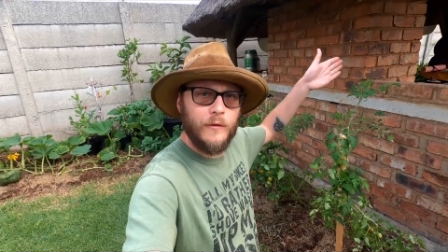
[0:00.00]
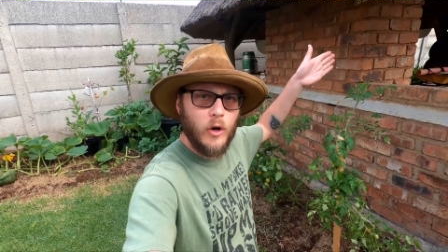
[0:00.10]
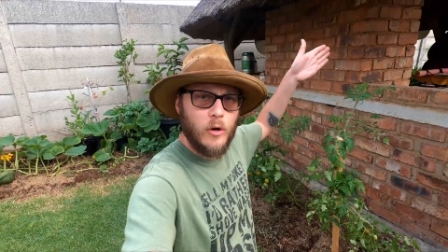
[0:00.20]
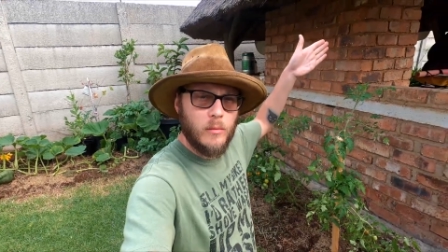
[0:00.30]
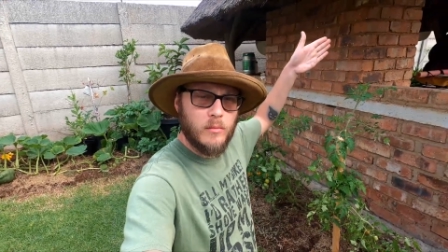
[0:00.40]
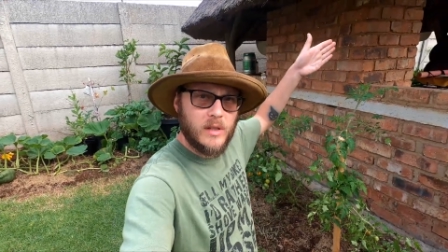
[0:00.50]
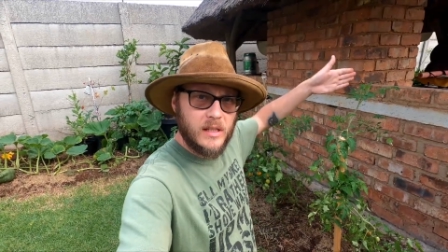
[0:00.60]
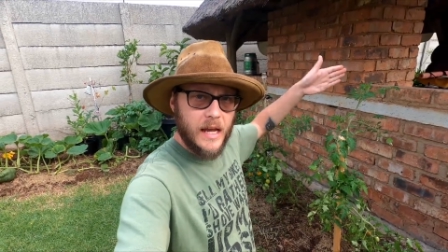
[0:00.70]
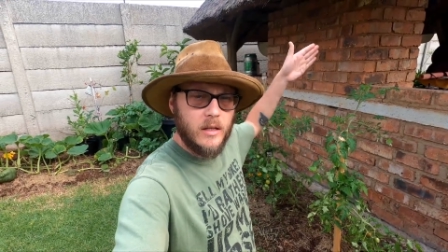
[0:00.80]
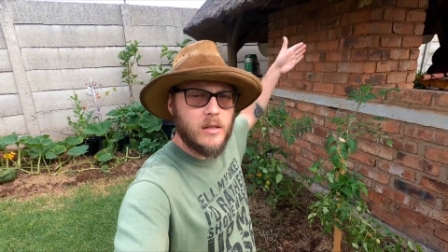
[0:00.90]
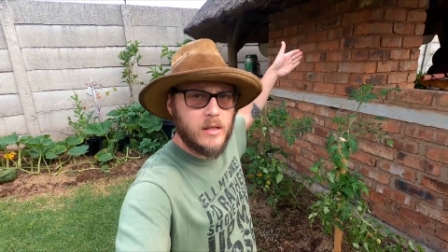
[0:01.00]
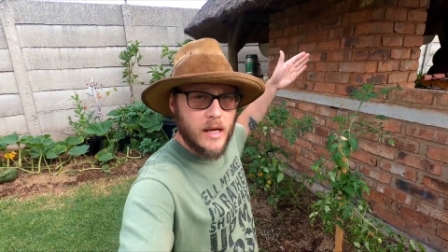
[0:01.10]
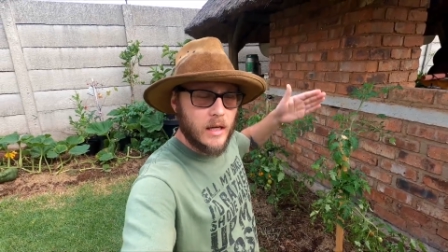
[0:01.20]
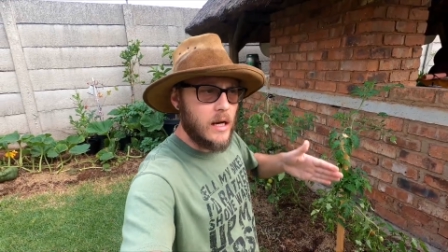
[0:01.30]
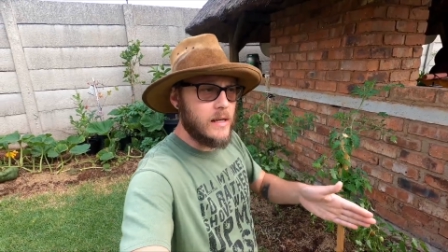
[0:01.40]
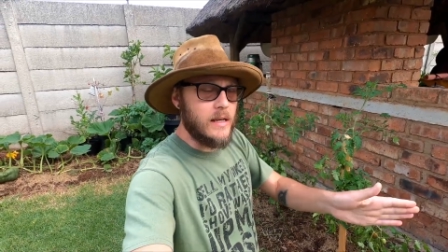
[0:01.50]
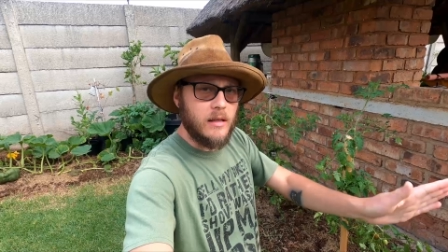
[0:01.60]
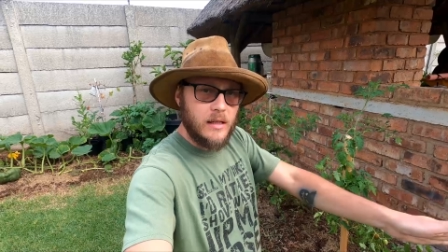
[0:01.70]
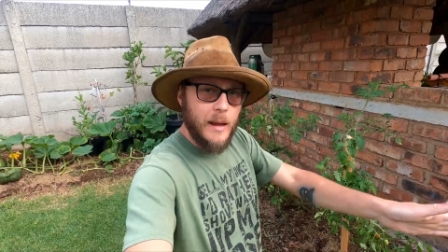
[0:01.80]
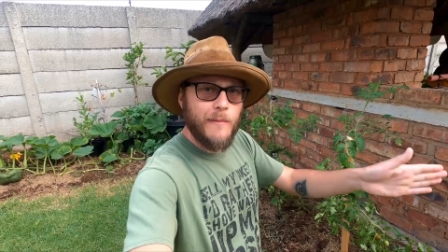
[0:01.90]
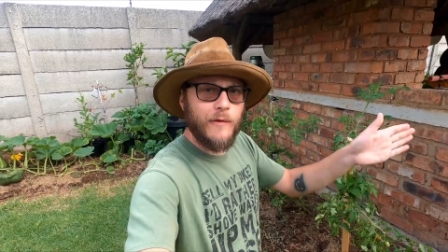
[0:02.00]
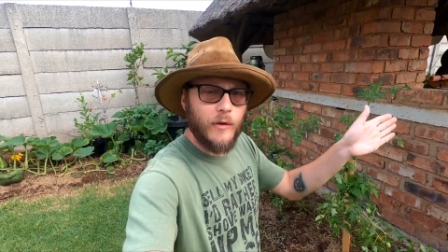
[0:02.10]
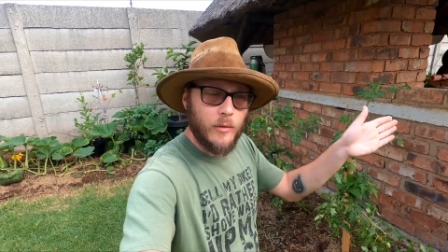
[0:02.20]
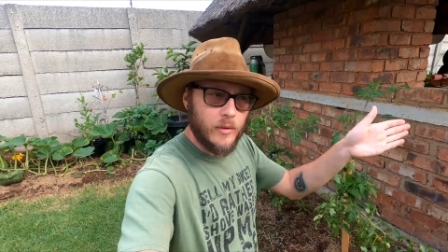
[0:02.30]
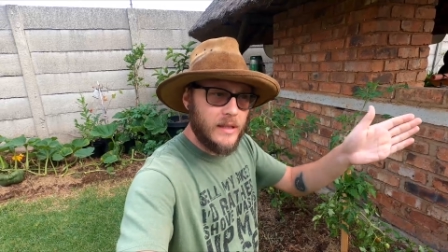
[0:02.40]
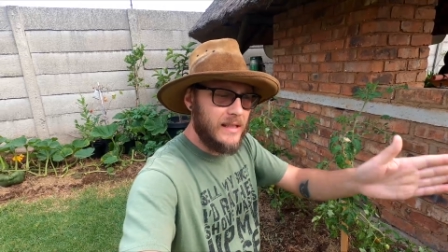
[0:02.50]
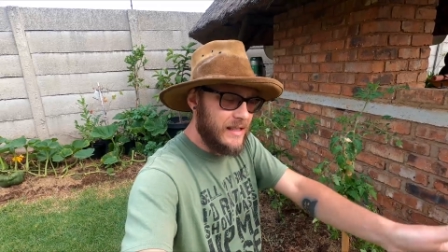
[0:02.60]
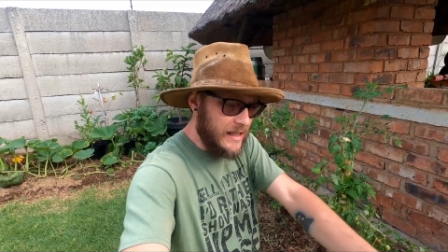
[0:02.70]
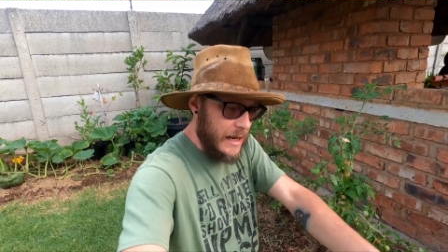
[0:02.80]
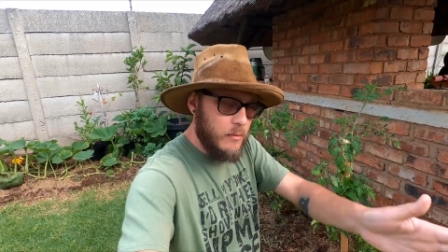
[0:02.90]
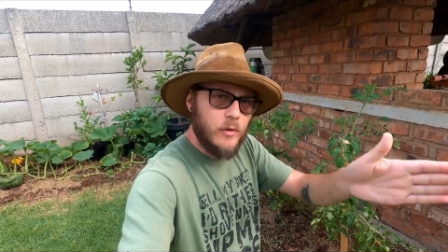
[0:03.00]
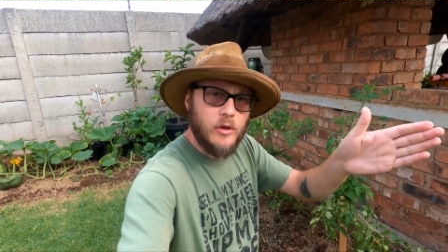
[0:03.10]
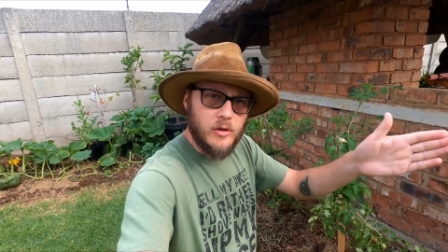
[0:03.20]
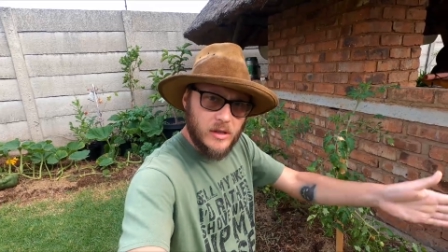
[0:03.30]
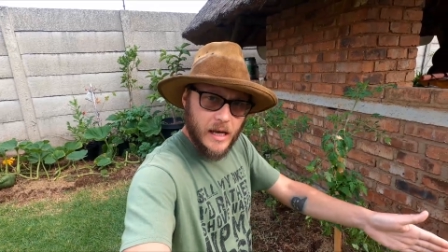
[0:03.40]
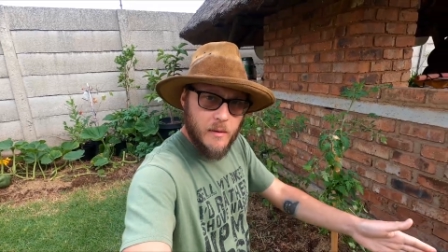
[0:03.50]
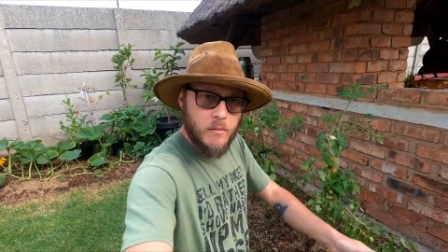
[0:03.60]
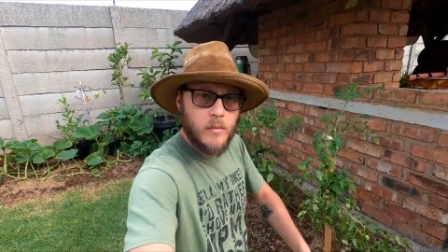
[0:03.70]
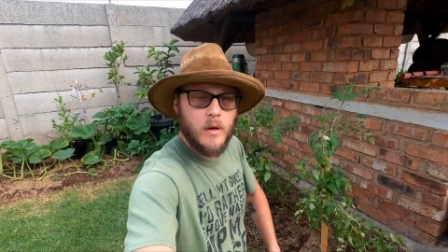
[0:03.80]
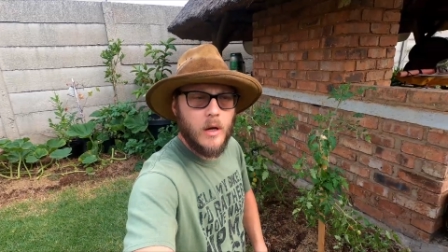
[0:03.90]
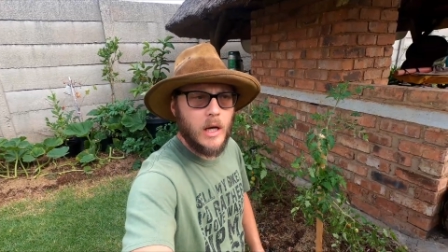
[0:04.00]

from stake to stake, i.e. stem to stem.